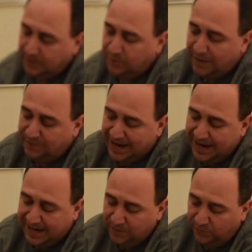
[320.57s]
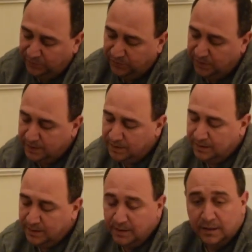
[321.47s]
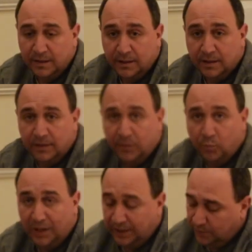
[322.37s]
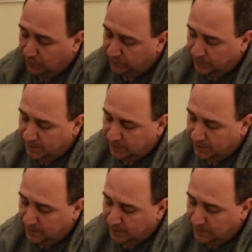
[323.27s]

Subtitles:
You have the handles, the wheels,